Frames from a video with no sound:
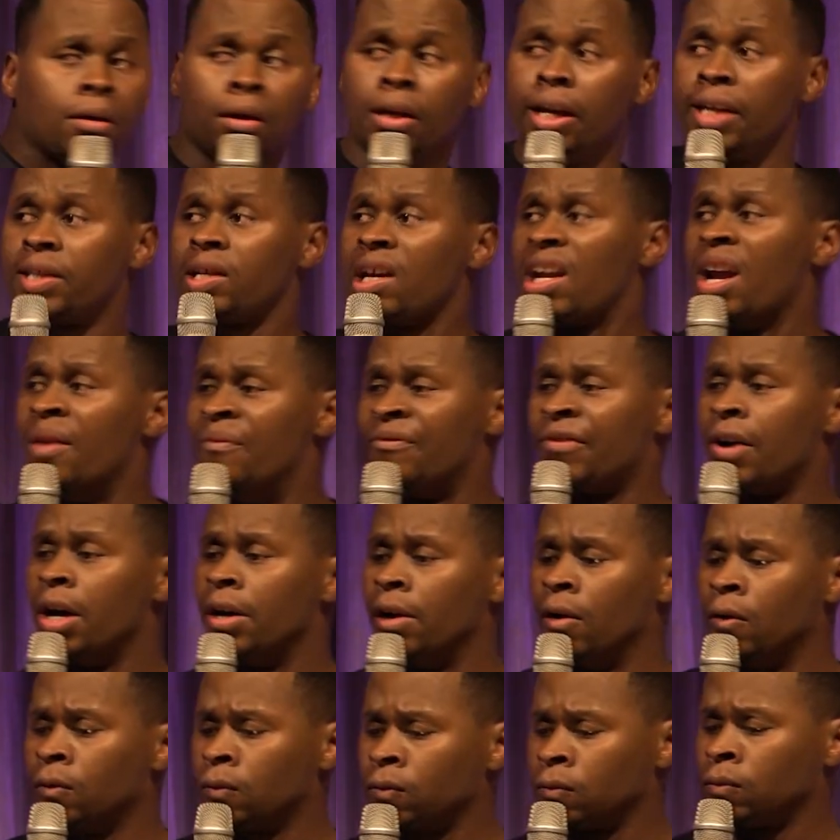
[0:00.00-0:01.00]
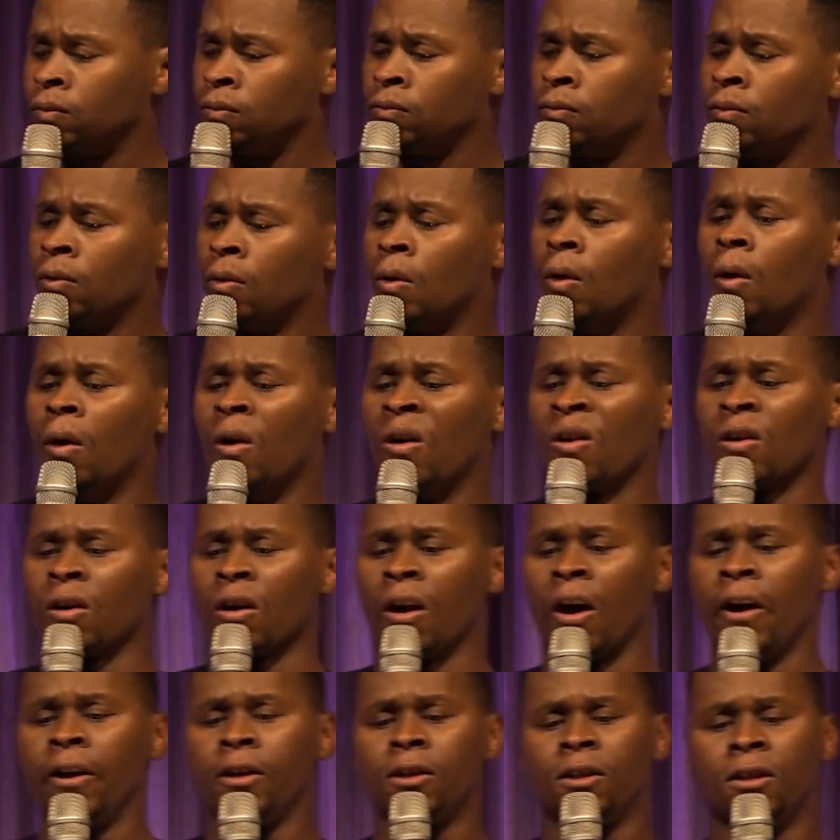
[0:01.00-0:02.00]
I'm fine. All
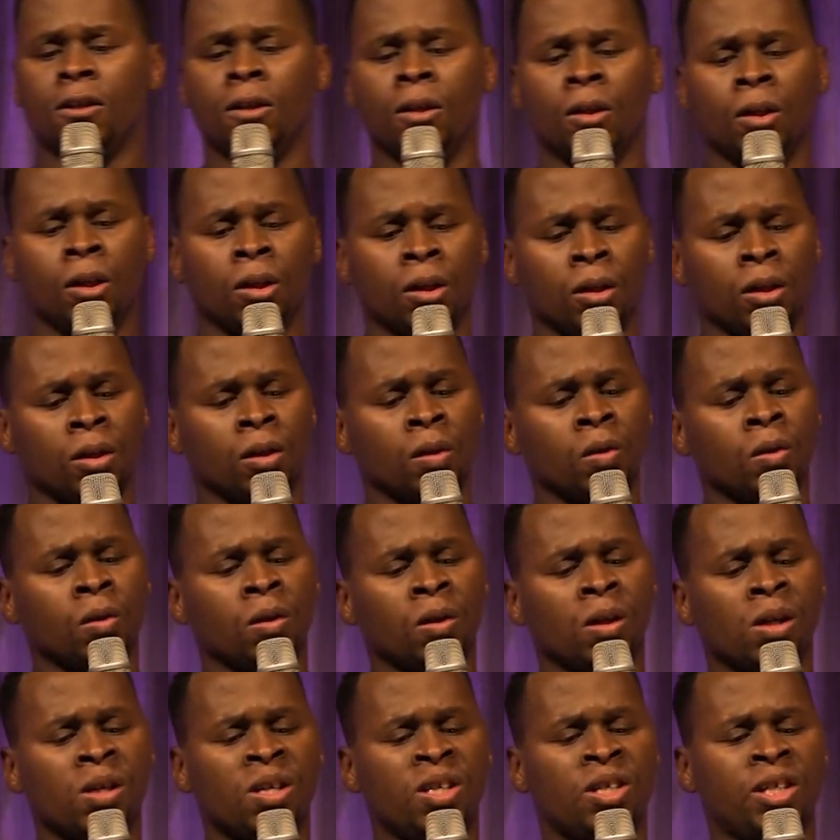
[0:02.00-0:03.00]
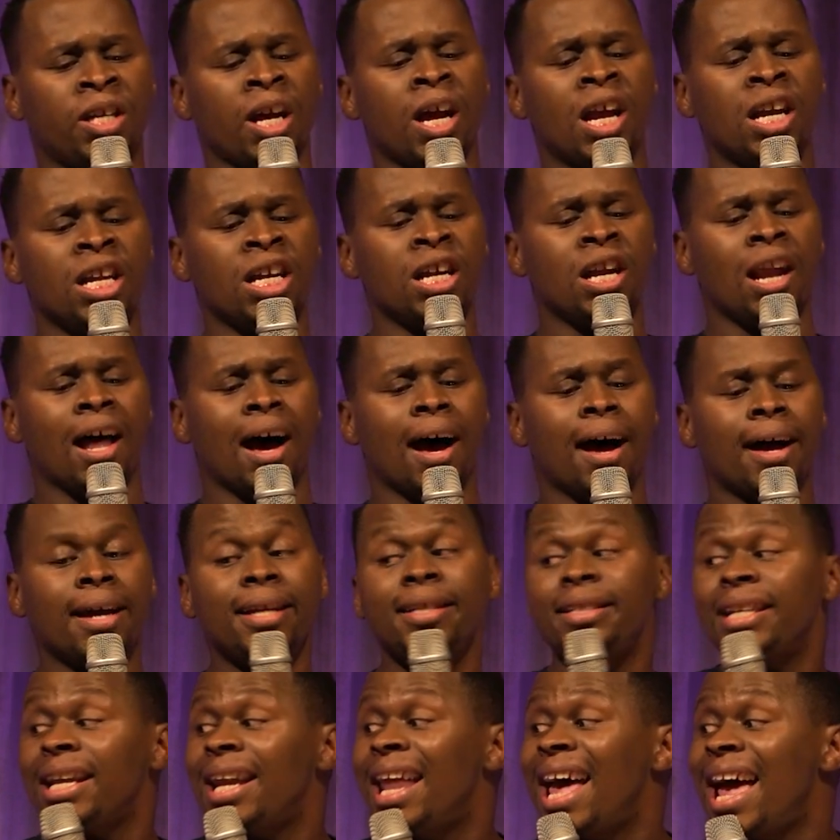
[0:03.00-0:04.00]
right. Delila.
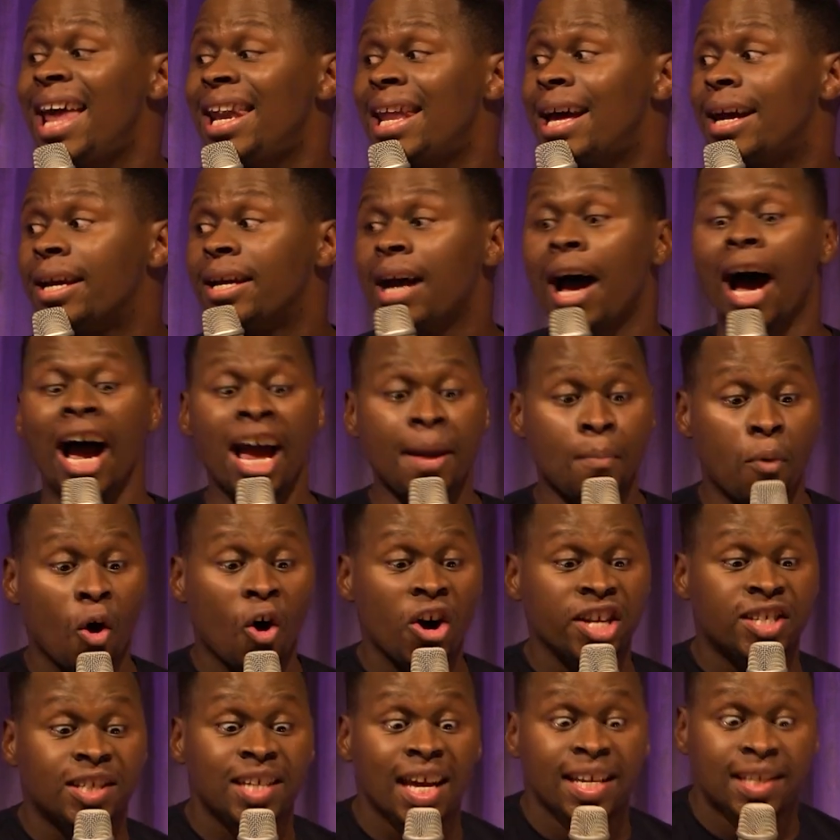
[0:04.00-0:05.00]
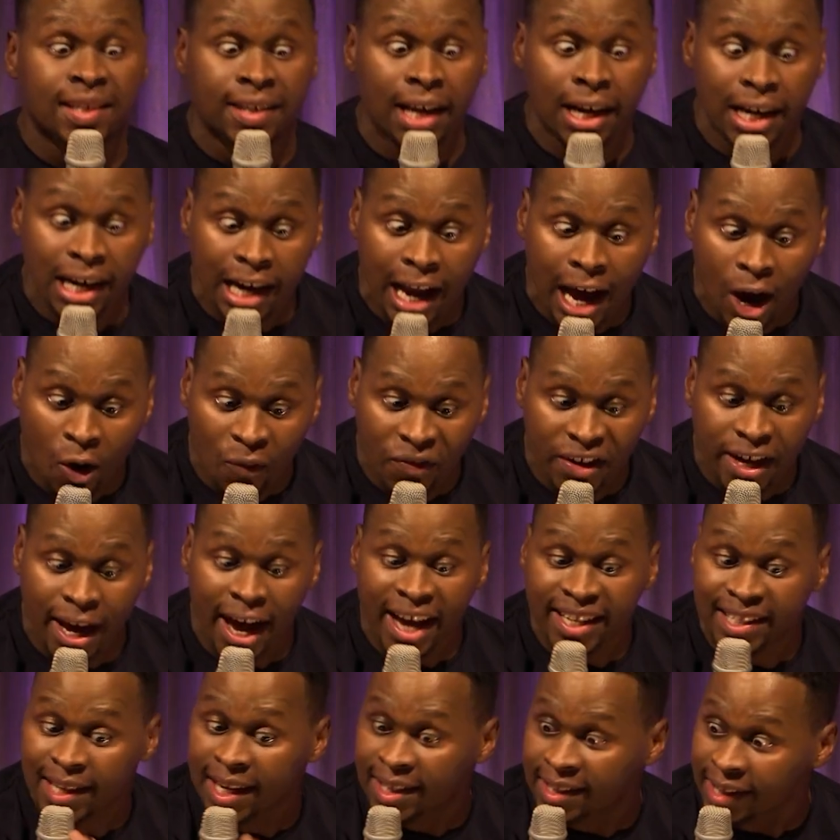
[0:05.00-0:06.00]
Delila. Aibo, it says Delila over here.
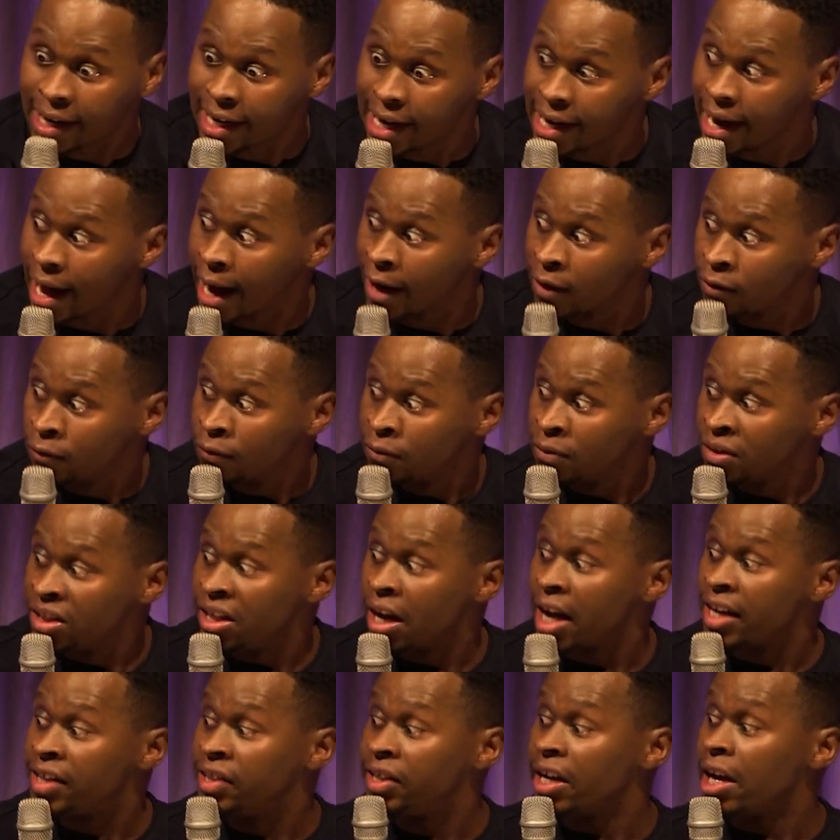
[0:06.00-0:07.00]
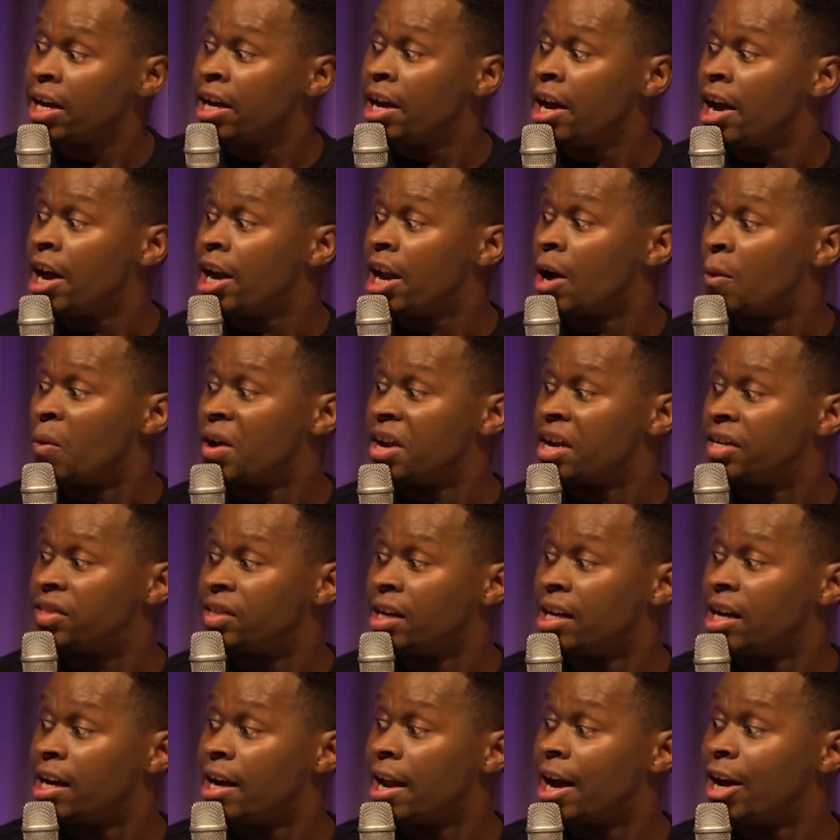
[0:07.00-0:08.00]
It says Delila. Yeah, Delila, wanna
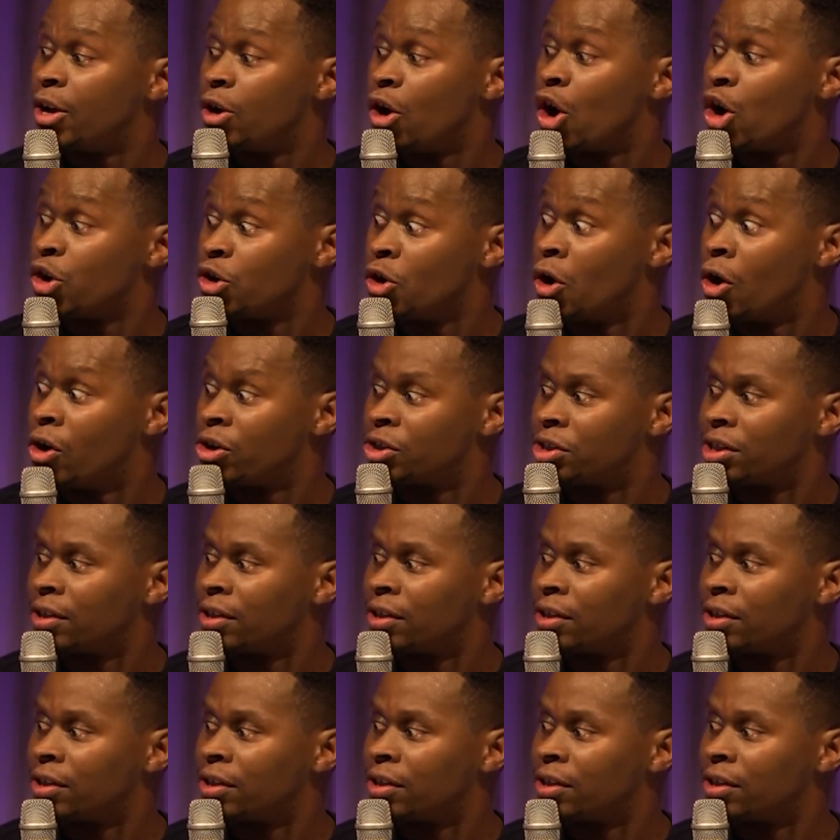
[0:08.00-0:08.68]
Delila. You're not.